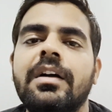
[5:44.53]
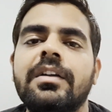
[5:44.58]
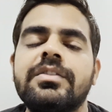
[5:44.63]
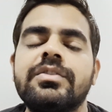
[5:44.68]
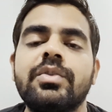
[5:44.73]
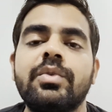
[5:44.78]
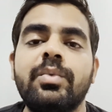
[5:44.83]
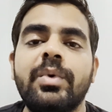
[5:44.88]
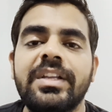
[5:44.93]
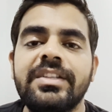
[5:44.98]

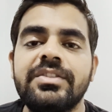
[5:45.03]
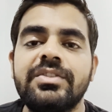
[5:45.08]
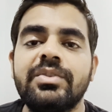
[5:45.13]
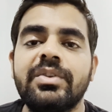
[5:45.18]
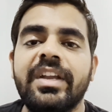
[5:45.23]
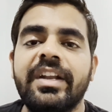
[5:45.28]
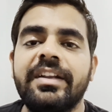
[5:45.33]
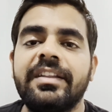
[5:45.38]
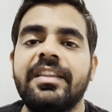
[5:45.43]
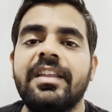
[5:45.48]
So once you
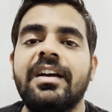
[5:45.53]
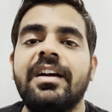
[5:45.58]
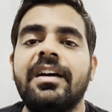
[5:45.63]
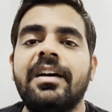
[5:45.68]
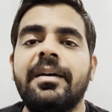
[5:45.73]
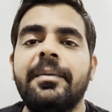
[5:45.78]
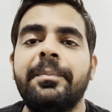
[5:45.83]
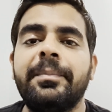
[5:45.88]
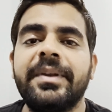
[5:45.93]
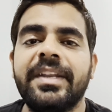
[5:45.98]
get
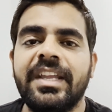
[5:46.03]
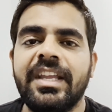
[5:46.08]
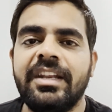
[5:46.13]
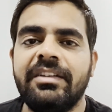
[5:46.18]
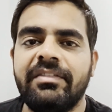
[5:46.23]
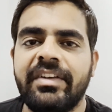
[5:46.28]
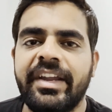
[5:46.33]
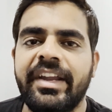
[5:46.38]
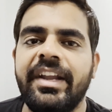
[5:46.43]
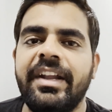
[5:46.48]
the
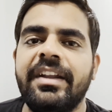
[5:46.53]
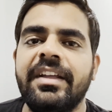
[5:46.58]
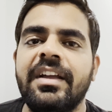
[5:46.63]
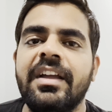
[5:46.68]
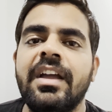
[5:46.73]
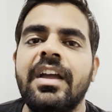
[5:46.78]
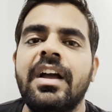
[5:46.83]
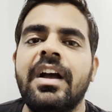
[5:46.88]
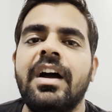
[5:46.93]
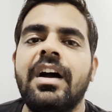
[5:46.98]
pre-invite,
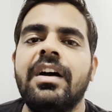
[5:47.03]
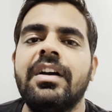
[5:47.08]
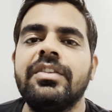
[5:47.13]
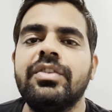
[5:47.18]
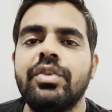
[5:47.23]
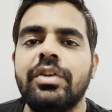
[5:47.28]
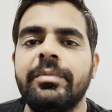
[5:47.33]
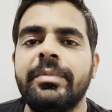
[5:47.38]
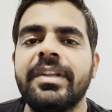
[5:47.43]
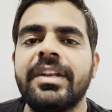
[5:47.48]

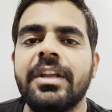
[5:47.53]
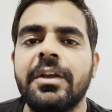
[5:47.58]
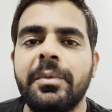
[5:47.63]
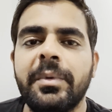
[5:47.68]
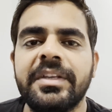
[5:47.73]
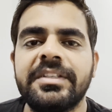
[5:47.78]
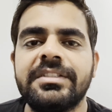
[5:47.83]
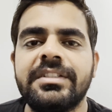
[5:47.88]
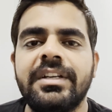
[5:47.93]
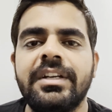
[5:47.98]
you'll be
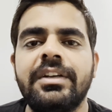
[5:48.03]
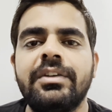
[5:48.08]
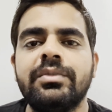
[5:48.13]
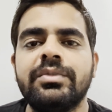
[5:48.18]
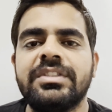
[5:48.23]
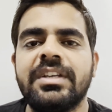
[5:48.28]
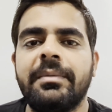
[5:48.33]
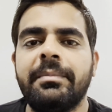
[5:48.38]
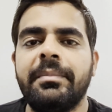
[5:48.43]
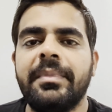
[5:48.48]
requested to
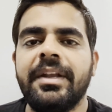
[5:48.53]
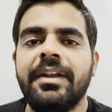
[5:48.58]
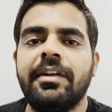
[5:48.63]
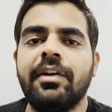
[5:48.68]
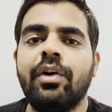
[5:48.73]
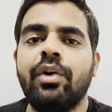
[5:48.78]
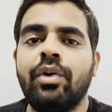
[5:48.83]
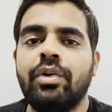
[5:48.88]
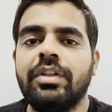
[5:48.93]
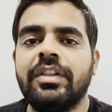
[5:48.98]
submit
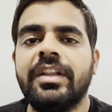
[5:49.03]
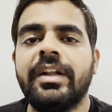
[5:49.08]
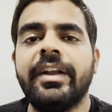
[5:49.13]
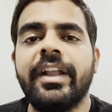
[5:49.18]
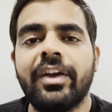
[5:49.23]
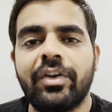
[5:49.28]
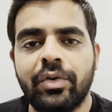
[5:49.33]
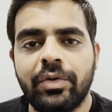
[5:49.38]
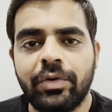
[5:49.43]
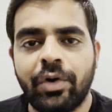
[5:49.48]
all
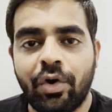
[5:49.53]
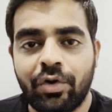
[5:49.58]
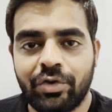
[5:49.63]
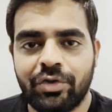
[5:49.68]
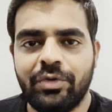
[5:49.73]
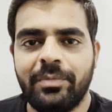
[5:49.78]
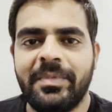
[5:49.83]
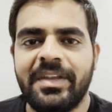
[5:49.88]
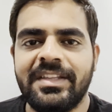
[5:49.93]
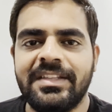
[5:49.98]
the
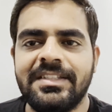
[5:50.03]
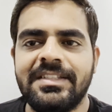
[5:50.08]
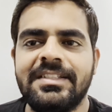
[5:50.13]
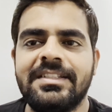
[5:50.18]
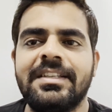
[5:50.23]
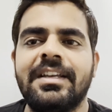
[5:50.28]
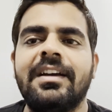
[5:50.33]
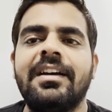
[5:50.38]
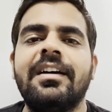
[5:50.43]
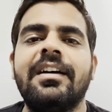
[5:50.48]
documents
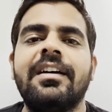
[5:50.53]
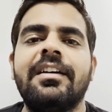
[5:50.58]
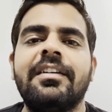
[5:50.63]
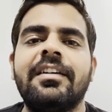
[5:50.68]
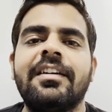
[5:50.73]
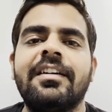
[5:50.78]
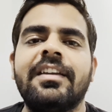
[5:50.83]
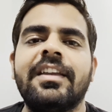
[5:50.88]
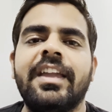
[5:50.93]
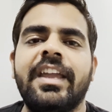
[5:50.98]

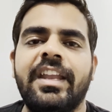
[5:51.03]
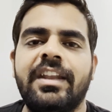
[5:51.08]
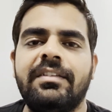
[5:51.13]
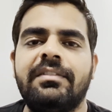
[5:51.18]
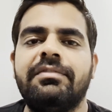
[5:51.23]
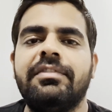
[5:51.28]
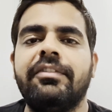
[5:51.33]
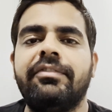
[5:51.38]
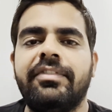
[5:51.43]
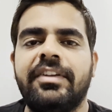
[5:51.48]
in
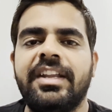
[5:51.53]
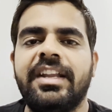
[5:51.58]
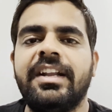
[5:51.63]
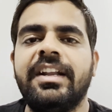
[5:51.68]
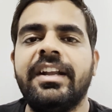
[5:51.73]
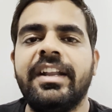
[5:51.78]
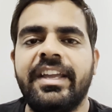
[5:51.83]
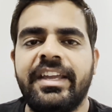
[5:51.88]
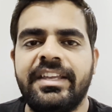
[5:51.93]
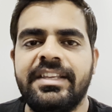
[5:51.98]

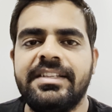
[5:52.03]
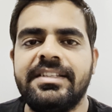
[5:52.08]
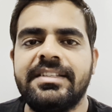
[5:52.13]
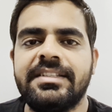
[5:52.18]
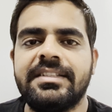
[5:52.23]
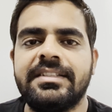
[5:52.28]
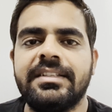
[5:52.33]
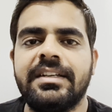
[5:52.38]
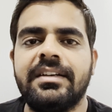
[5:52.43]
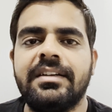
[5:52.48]
15
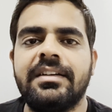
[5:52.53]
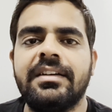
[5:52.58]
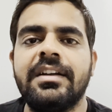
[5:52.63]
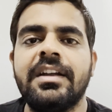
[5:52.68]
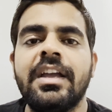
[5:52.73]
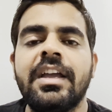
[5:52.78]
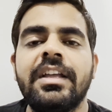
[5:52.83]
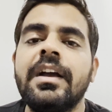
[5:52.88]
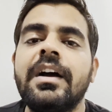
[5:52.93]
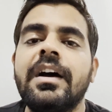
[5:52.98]
days.
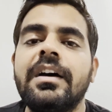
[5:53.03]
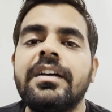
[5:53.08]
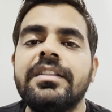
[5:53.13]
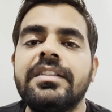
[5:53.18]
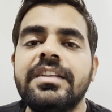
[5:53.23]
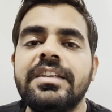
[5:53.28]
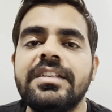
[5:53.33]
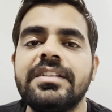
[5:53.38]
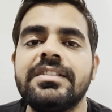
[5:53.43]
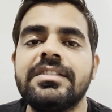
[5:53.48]

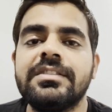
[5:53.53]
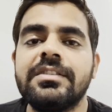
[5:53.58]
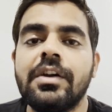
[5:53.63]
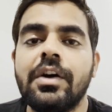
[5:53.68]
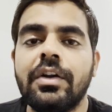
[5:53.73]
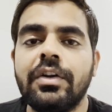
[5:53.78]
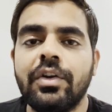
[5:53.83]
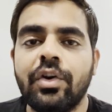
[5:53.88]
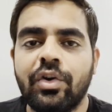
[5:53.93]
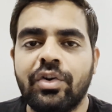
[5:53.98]
These
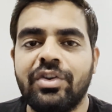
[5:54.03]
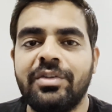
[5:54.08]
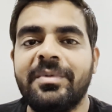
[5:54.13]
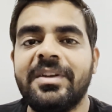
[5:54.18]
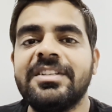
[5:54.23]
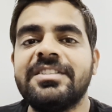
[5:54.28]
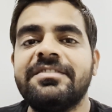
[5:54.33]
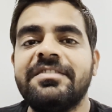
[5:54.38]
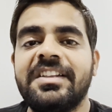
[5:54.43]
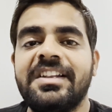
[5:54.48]

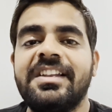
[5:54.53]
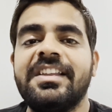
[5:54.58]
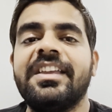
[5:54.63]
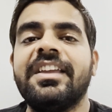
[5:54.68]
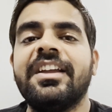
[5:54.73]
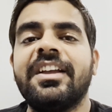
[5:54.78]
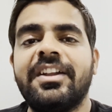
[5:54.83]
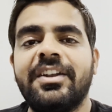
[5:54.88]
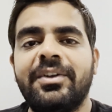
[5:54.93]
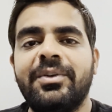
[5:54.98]
documents will
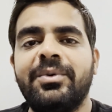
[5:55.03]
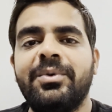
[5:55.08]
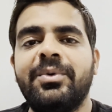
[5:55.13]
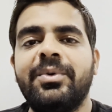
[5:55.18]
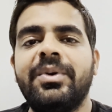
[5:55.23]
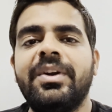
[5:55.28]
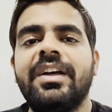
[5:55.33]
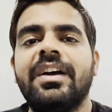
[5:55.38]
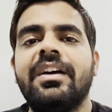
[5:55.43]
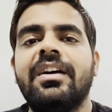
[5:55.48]

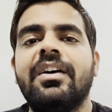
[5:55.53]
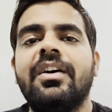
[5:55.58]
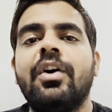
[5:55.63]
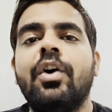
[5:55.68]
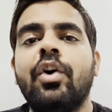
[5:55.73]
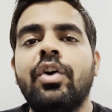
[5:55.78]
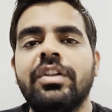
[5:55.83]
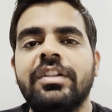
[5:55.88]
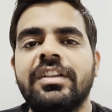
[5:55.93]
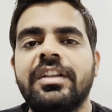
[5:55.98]
include
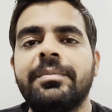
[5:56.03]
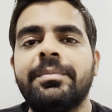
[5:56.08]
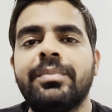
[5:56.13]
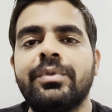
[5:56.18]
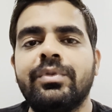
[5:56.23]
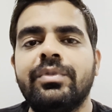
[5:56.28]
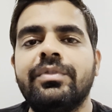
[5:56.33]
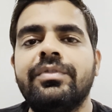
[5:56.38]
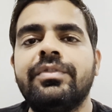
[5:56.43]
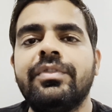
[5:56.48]
all the
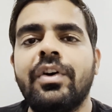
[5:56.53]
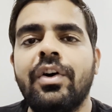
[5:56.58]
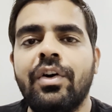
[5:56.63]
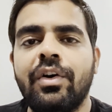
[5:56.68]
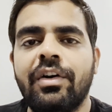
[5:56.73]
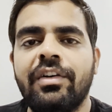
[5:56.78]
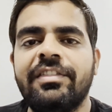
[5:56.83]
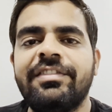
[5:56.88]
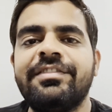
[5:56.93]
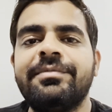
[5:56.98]
proof
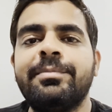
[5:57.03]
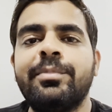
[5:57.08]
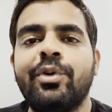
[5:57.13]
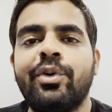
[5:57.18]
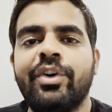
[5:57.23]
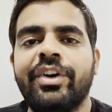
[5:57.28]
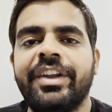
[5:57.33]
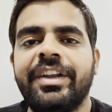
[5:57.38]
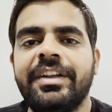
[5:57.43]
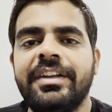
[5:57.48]
of
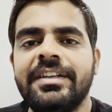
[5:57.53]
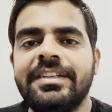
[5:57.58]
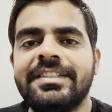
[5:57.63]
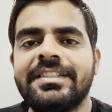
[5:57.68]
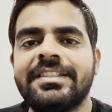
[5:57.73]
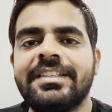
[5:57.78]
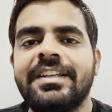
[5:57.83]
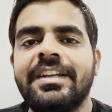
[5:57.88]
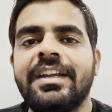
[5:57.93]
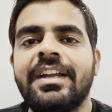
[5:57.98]

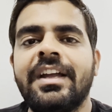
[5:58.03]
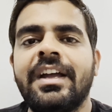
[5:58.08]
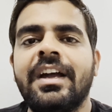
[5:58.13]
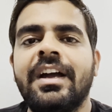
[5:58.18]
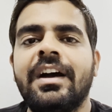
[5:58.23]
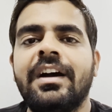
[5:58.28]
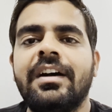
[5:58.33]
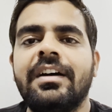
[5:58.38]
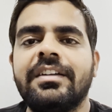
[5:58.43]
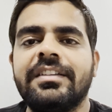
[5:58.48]
points
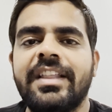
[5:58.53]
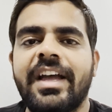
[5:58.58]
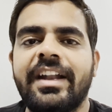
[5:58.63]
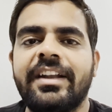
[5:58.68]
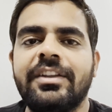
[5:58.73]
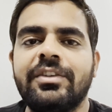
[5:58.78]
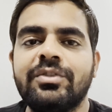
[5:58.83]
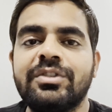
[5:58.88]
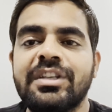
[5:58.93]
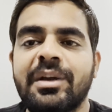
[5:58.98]
that
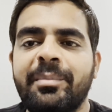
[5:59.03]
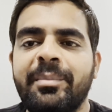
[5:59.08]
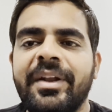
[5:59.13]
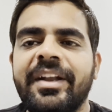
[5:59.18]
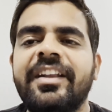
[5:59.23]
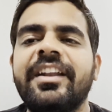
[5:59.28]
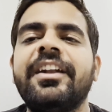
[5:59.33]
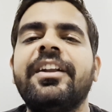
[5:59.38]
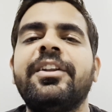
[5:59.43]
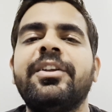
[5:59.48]
you
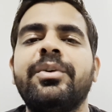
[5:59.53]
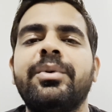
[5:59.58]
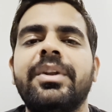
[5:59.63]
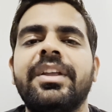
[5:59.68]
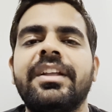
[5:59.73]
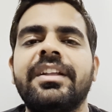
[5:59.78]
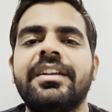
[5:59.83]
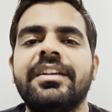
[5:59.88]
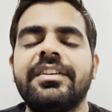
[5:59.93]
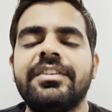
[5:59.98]
submitted
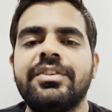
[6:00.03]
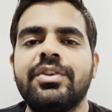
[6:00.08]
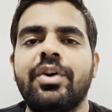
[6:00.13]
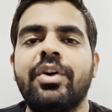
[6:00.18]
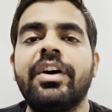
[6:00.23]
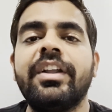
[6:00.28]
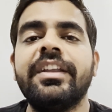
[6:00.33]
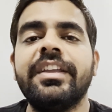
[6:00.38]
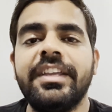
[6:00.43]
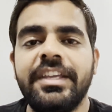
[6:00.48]
during
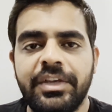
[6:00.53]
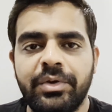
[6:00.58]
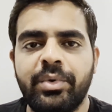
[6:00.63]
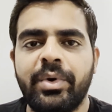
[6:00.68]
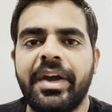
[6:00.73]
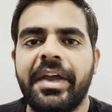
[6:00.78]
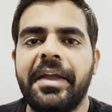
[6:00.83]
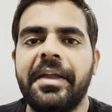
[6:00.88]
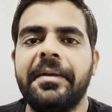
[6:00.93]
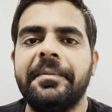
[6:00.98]
your
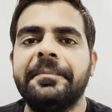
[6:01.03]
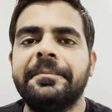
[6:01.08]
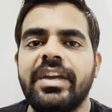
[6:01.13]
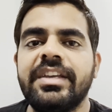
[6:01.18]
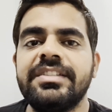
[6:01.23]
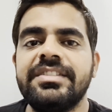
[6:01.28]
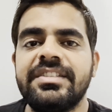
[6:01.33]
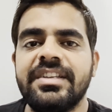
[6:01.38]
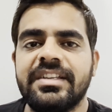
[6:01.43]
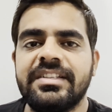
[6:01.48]
EOI,
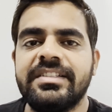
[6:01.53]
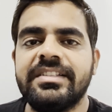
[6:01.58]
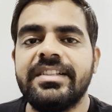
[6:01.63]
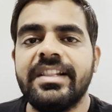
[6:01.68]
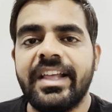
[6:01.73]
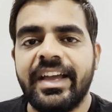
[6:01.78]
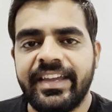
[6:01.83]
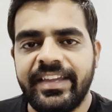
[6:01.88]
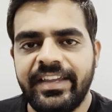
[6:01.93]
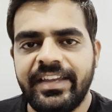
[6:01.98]
right? Just
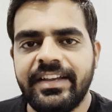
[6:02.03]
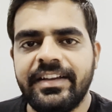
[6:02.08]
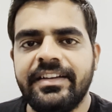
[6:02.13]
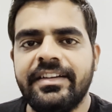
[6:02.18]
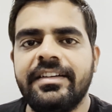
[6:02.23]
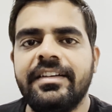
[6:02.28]
like